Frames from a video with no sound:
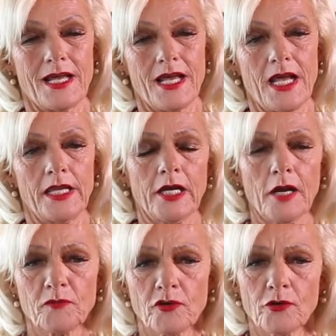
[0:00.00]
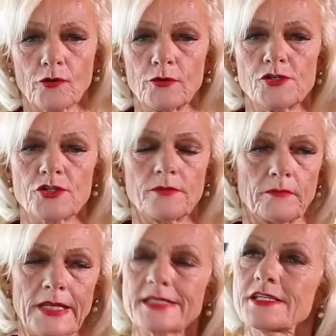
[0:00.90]
And they come to the conclusion,
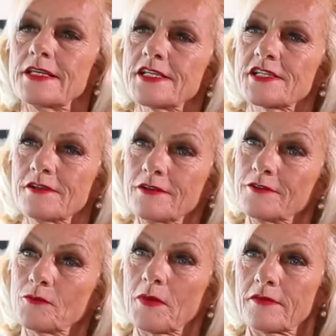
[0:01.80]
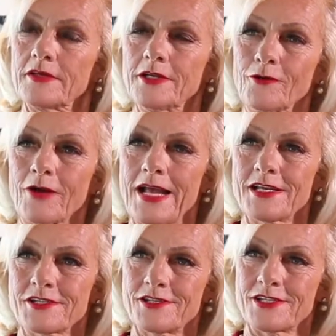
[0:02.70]
let's listen to what Theodora
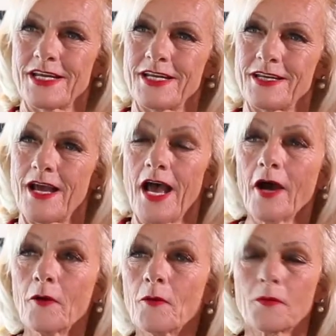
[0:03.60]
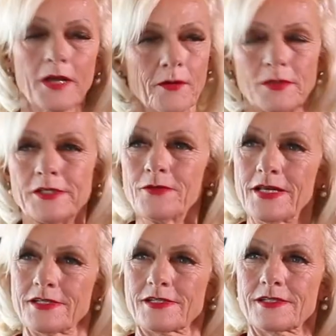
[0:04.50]
has to say. How can we do
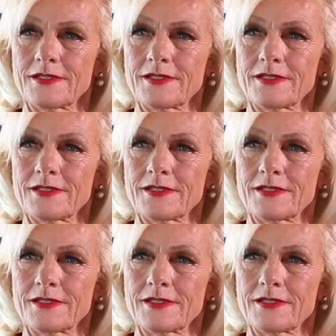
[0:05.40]
this?